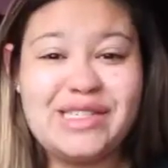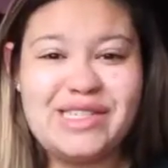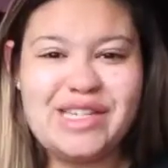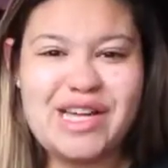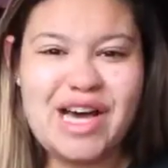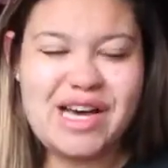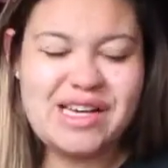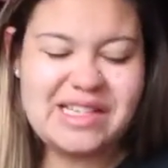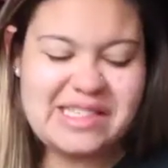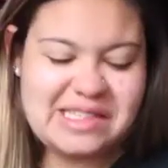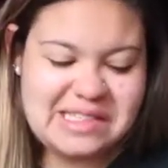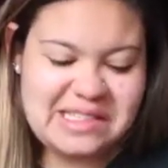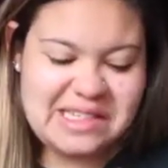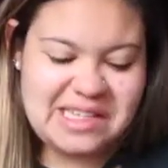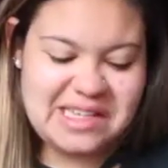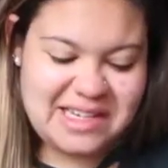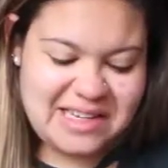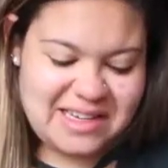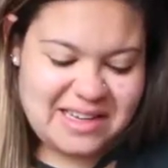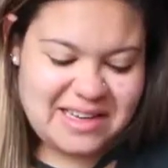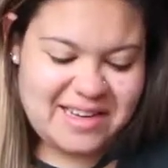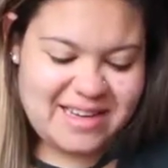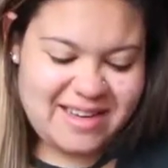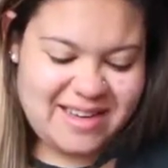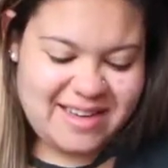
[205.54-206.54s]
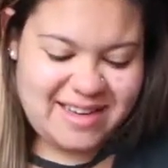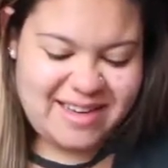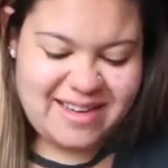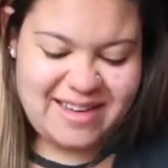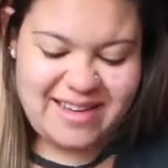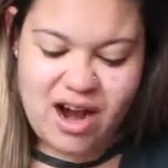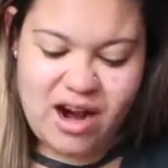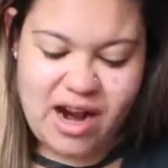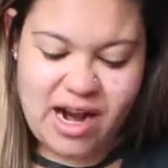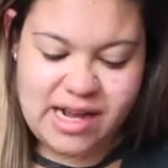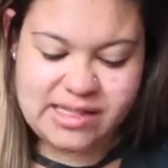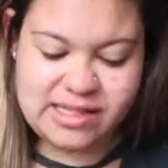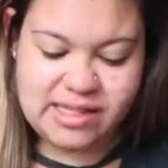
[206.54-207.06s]
of dust.
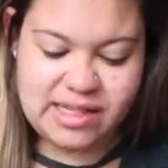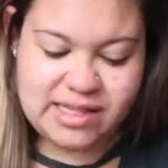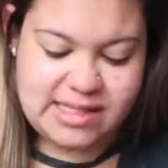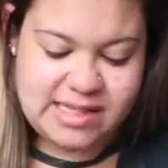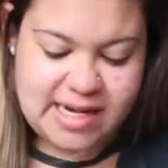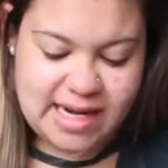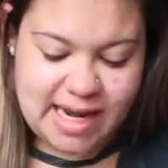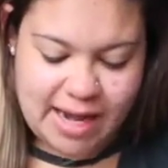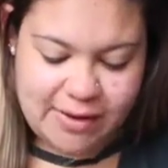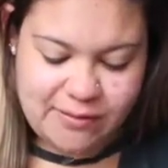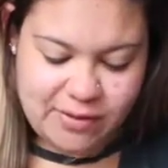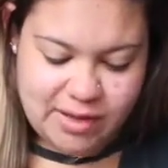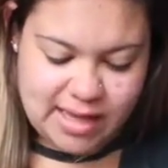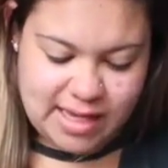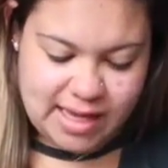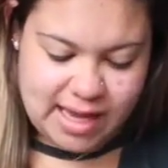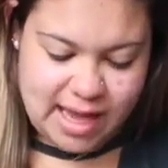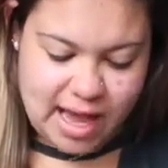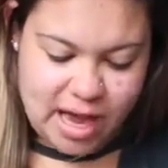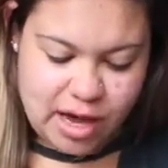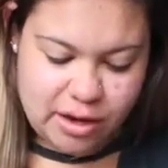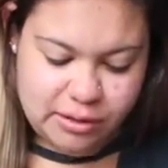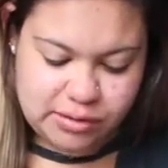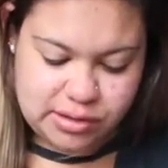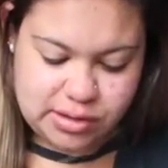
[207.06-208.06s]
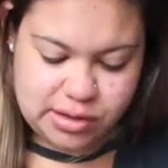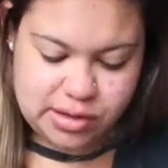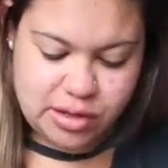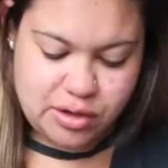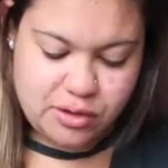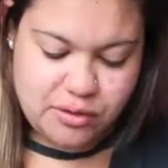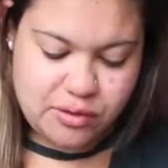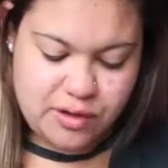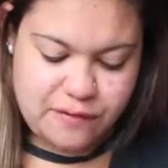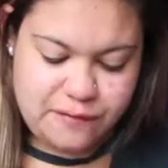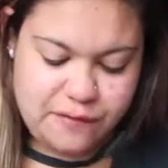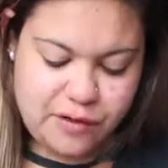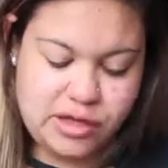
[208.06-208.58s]
Alright, so let's take everything out.
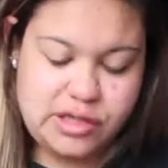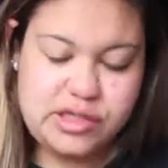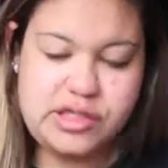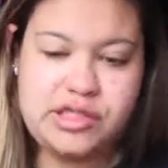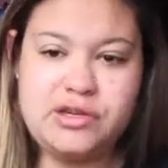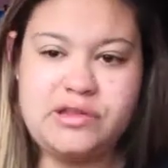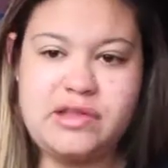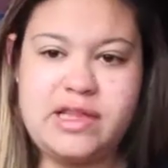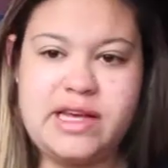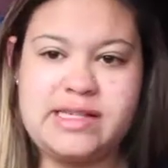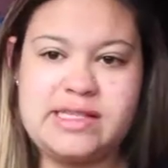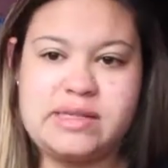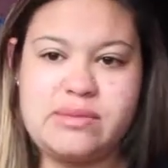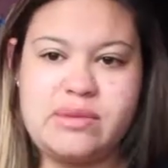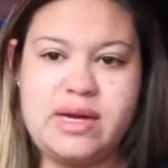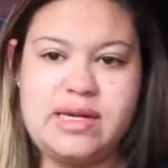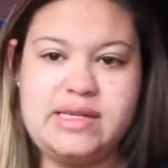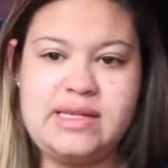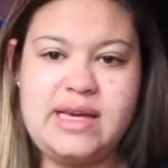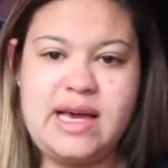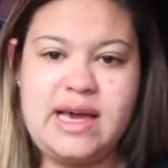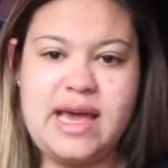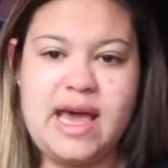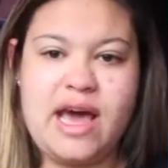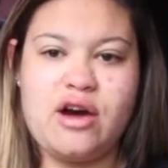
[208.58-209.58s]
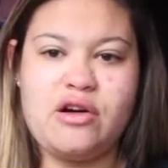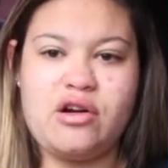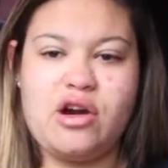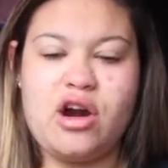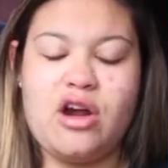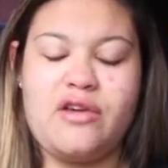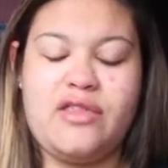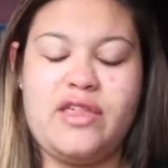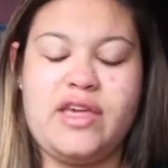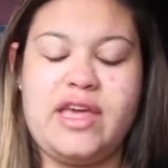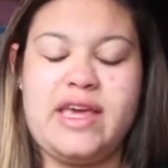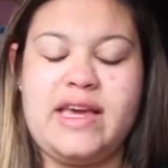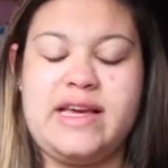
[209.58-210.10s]
So the first two things I'm going to take out
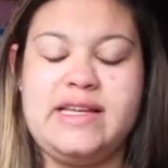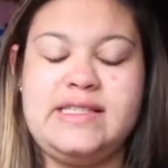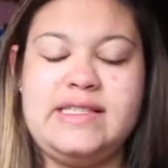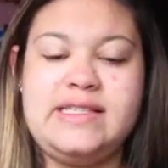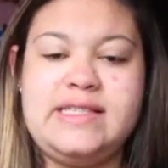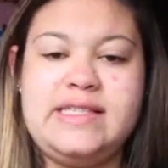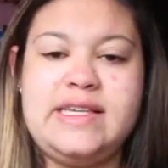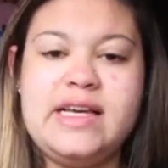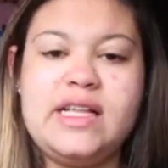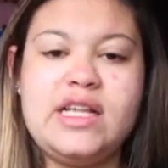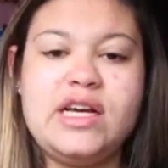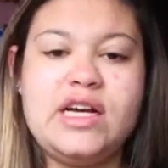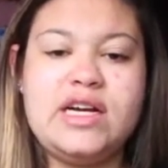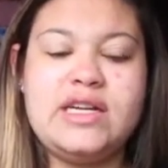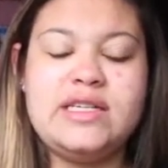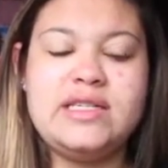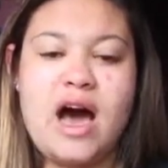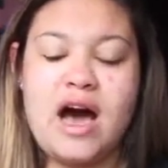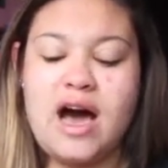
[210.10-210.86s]
are the concealers.